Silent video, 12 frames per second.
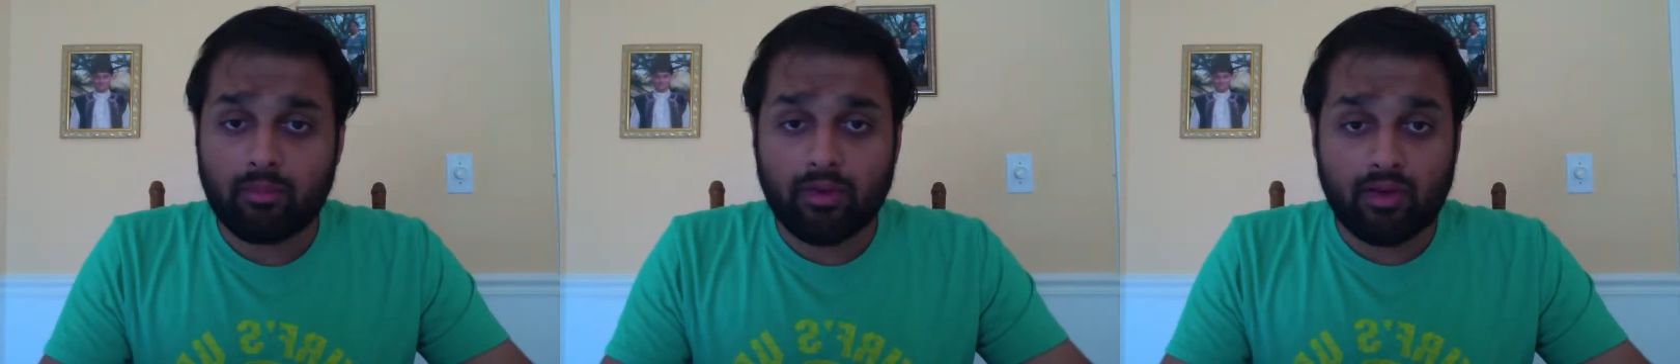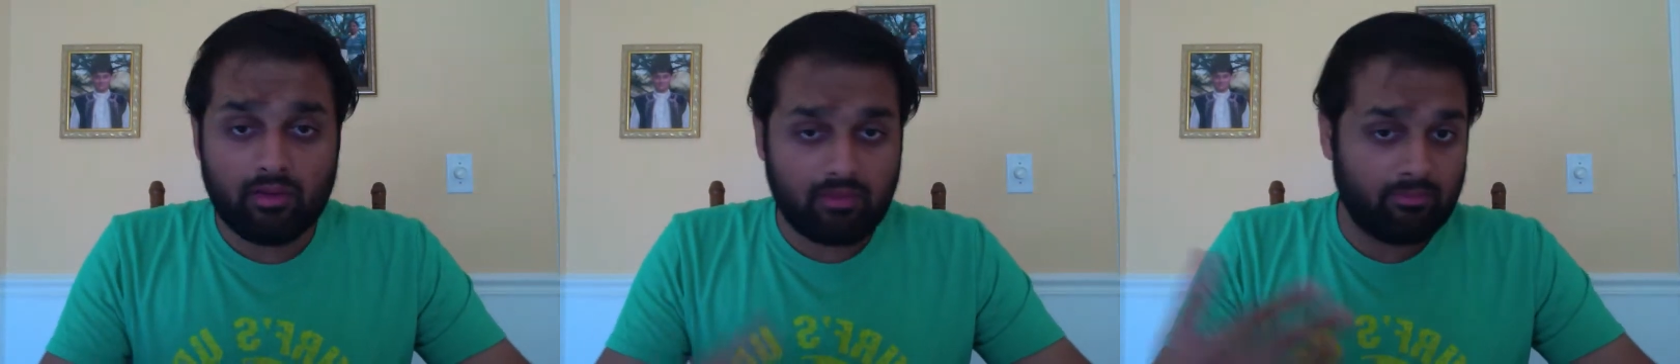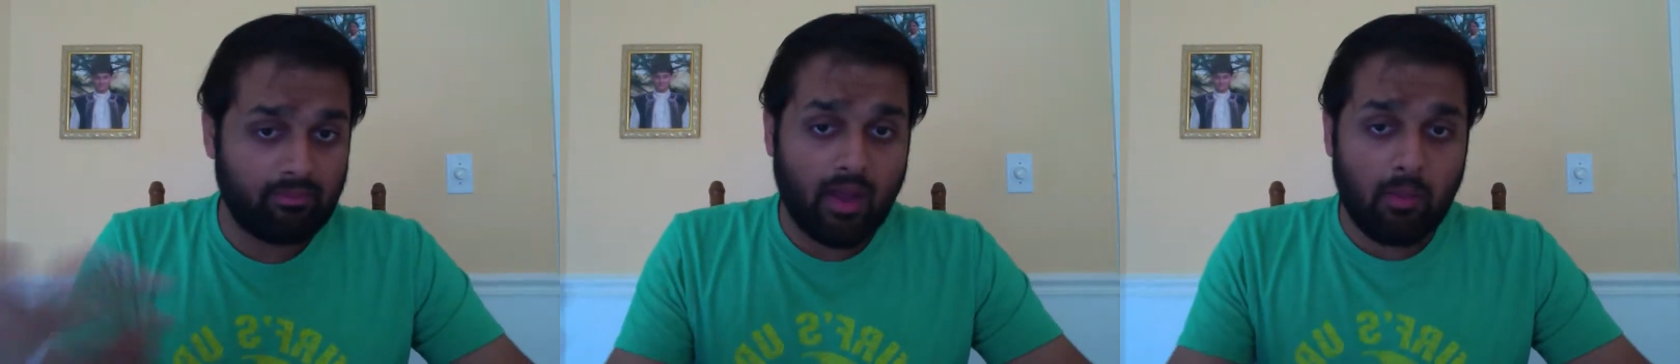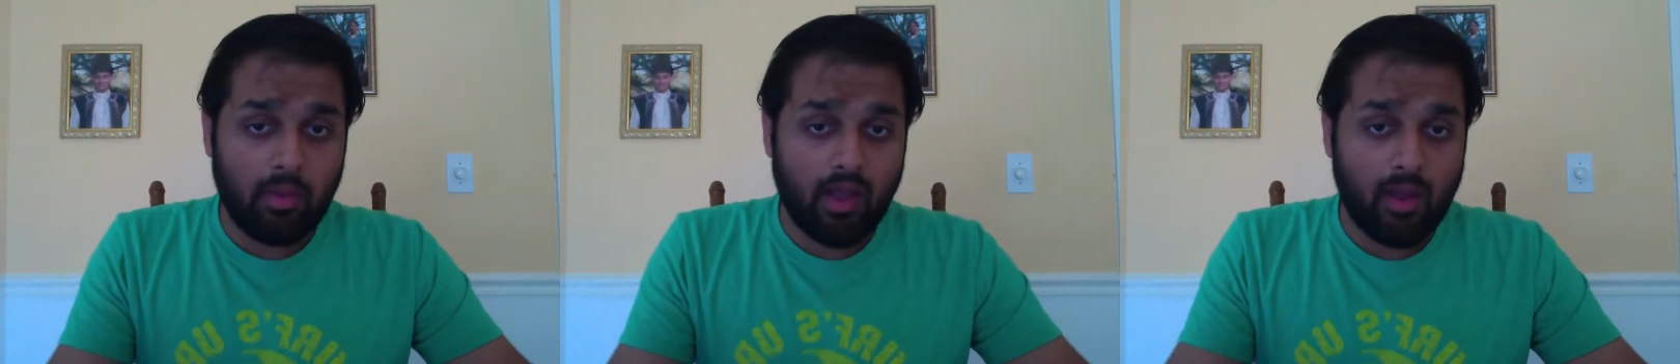about
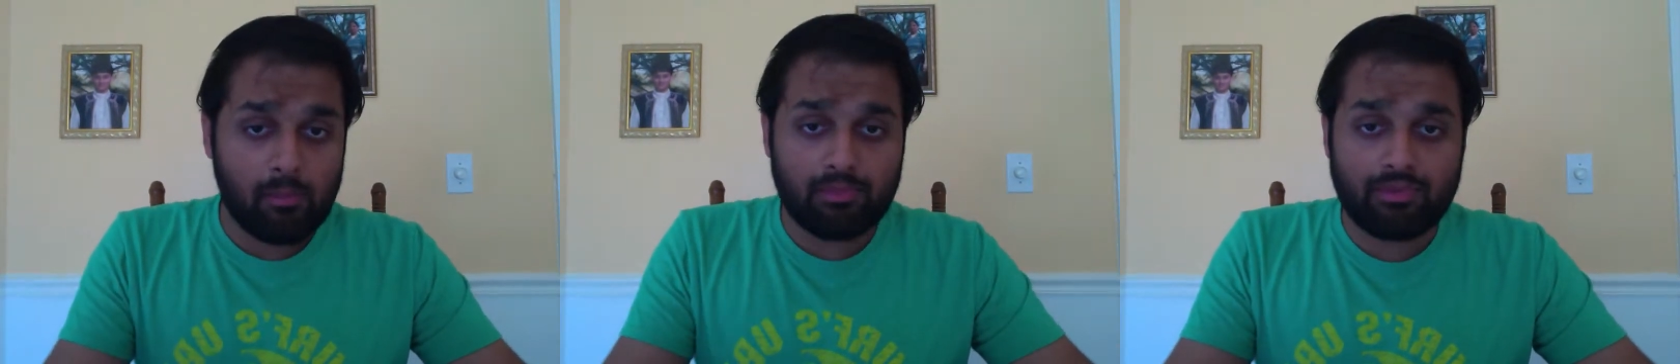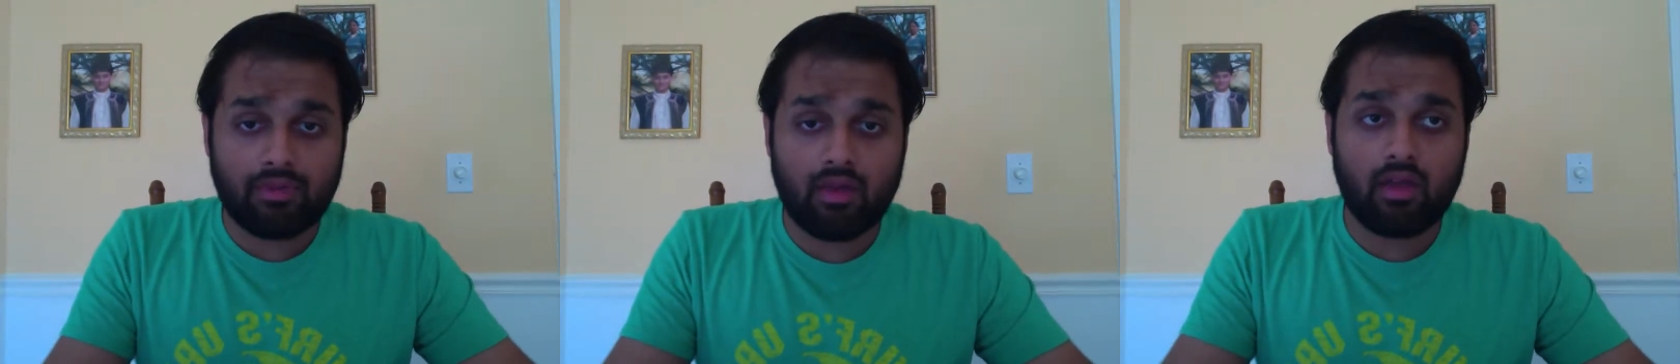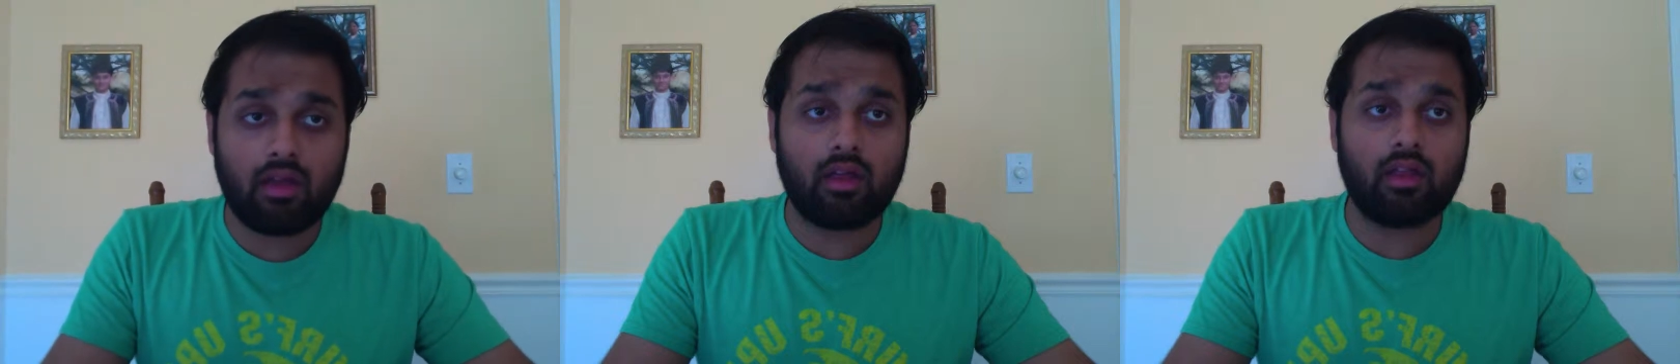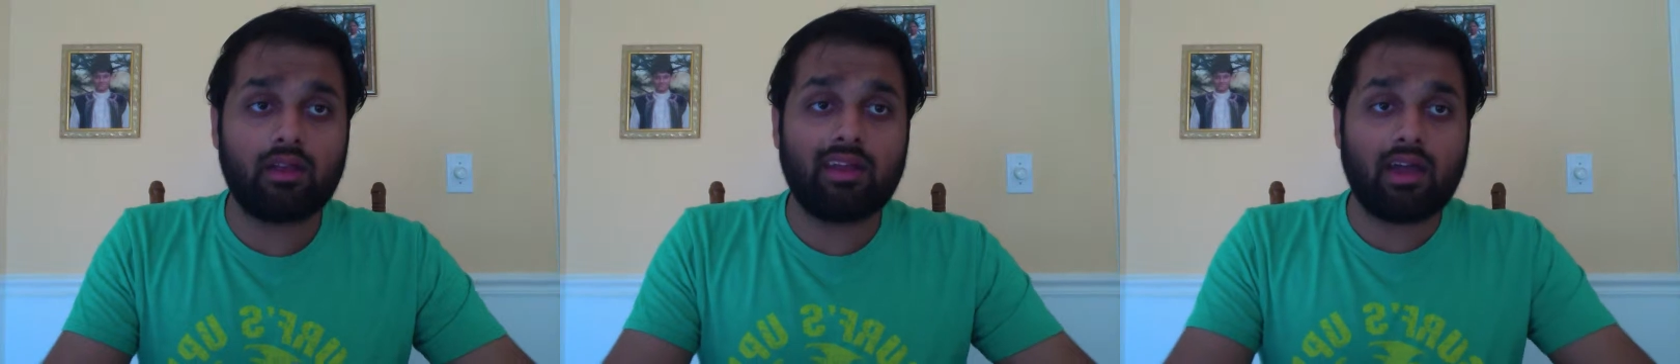BiPAPs
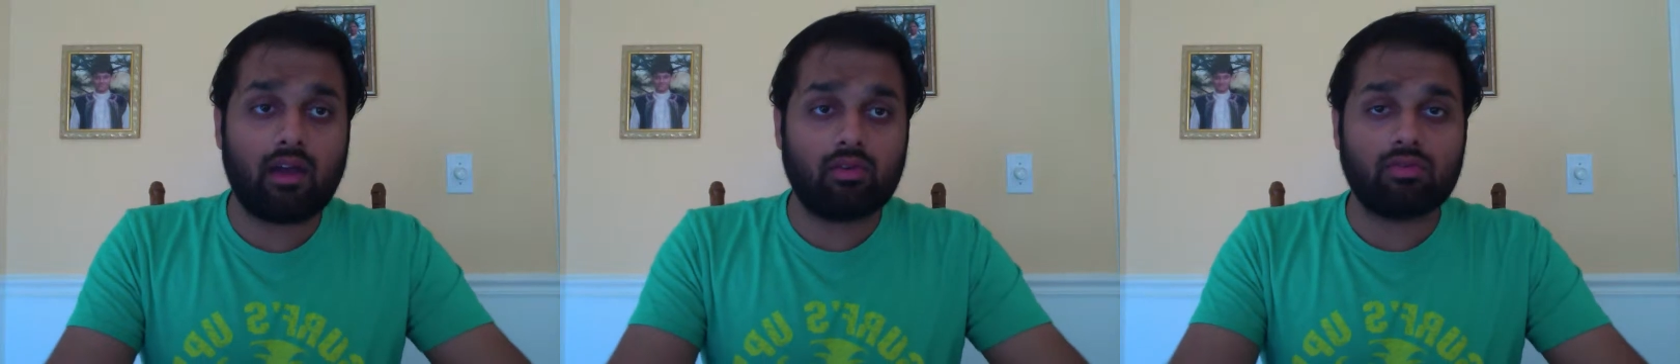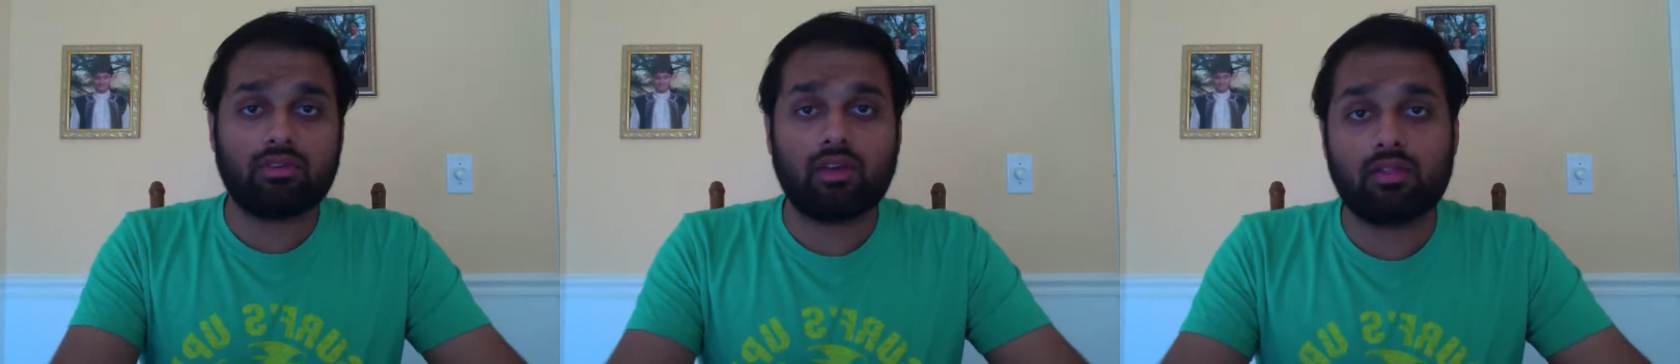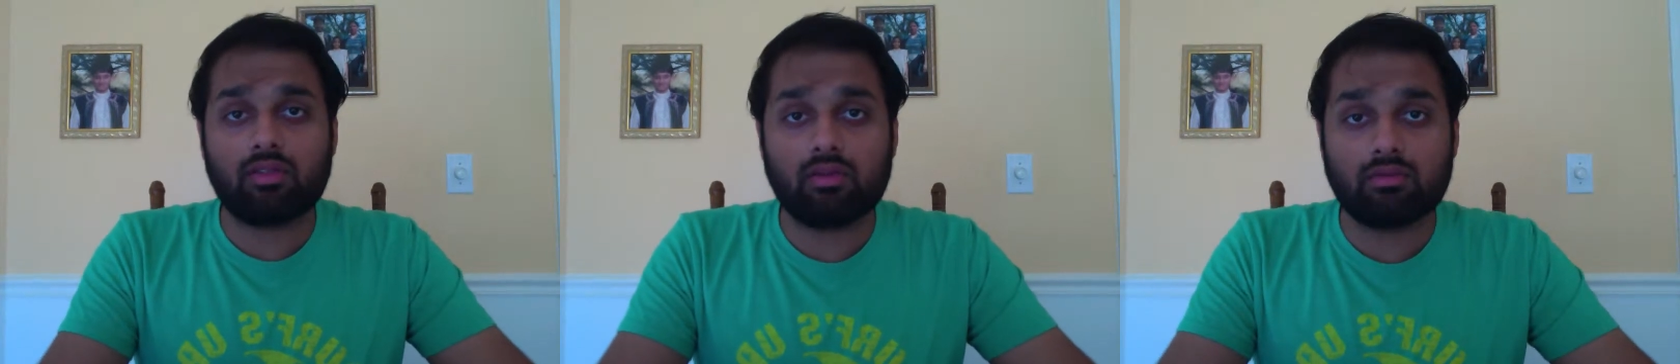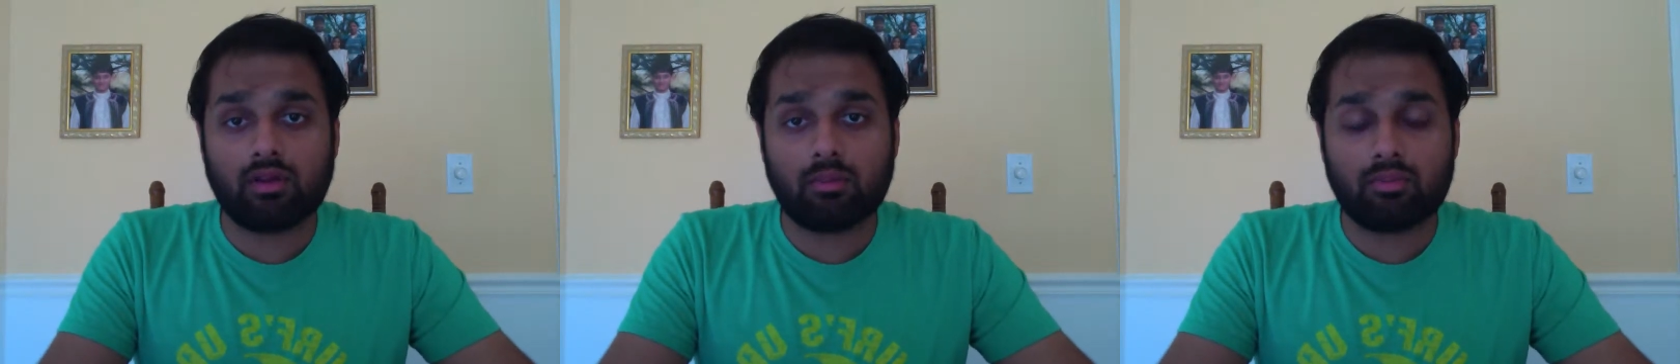and how to set
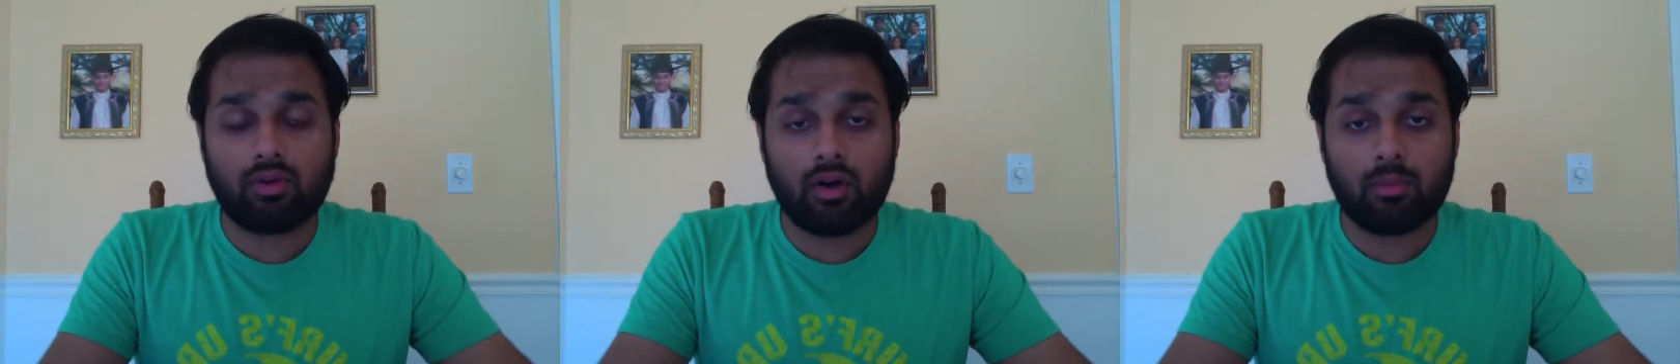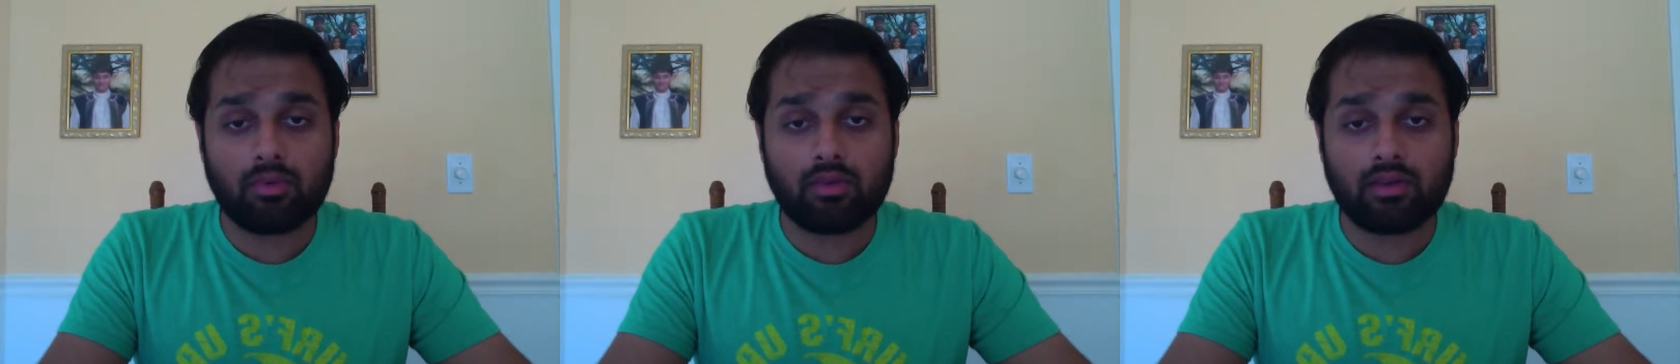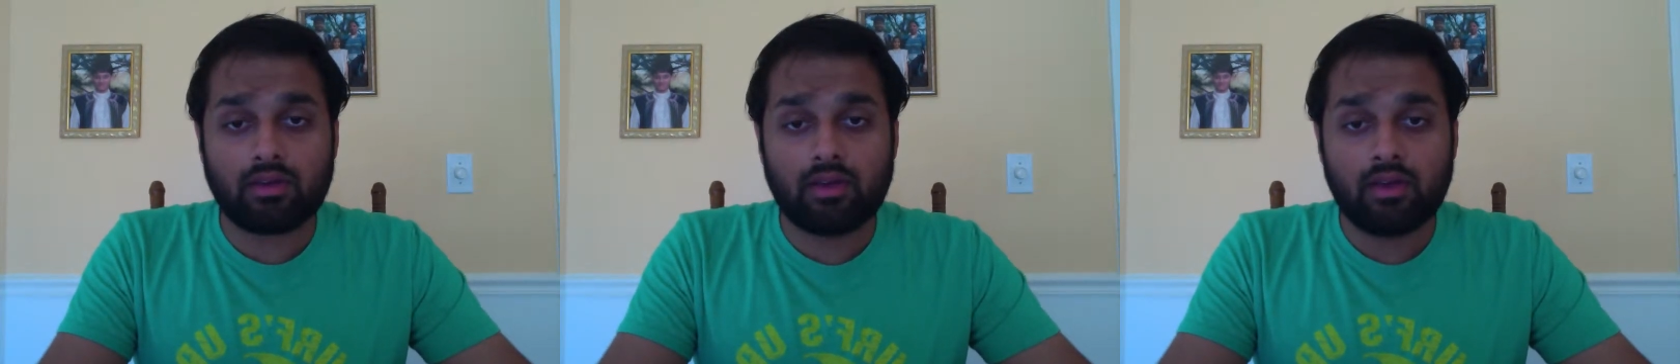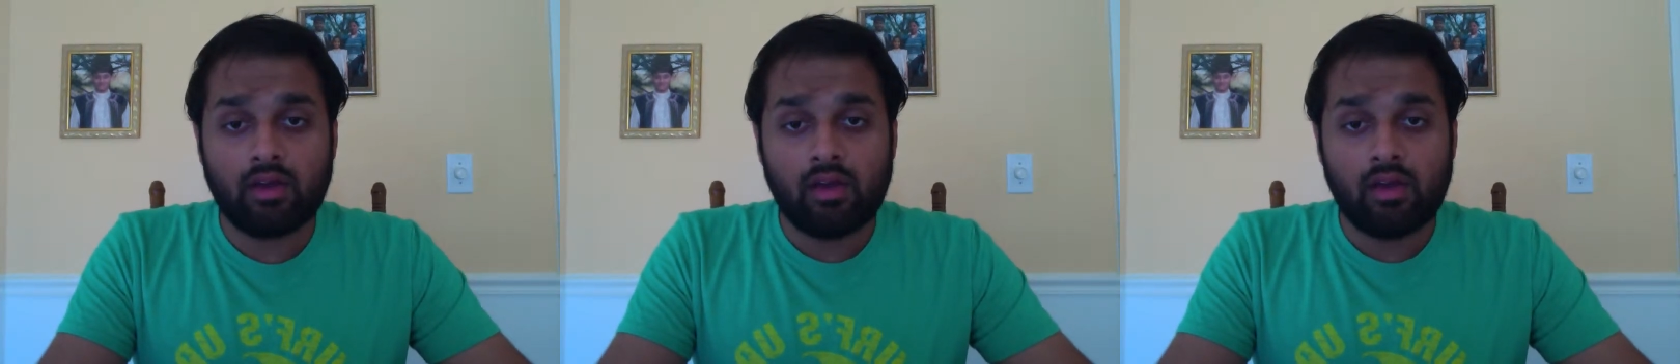those up properly.